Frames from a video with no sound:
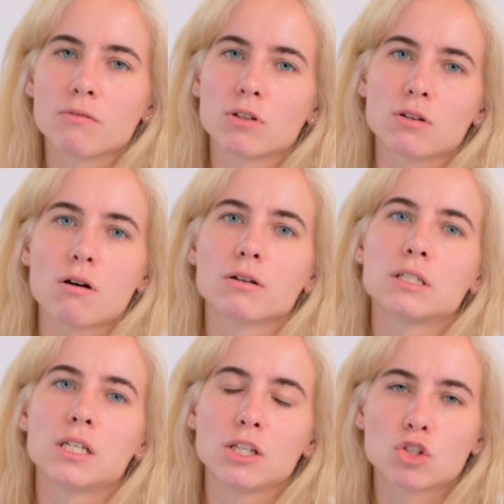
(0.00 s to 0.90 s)
of the dogs
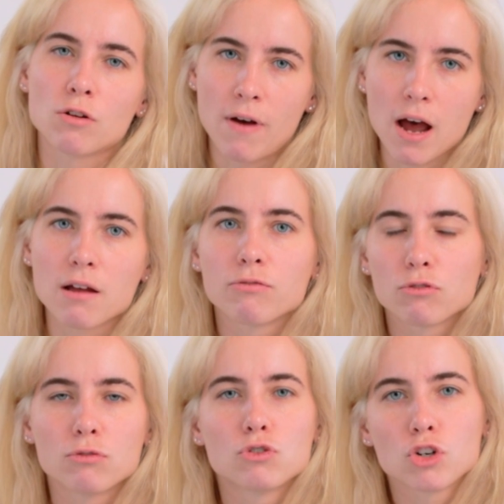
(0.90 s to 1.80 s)
did survive
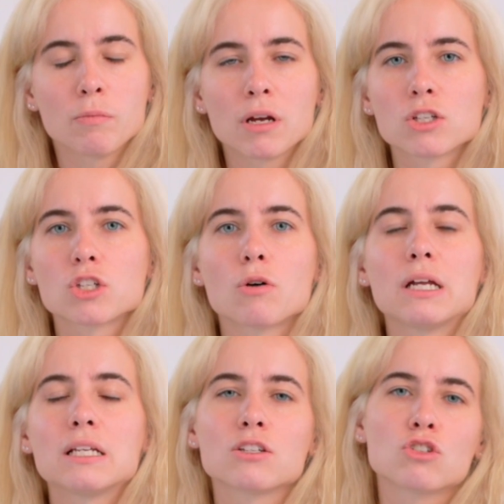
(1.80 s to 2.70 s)
through treatment, so
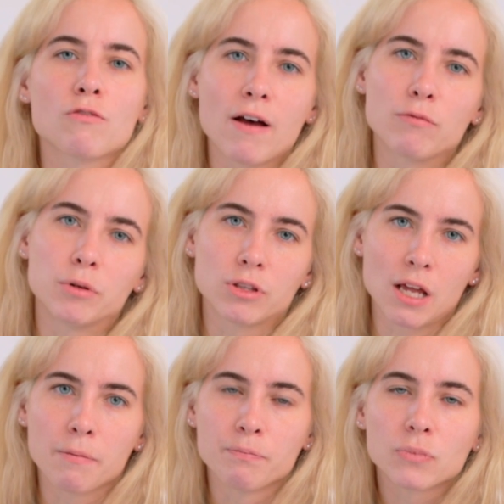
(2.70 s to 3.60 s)
it is a survivable thing.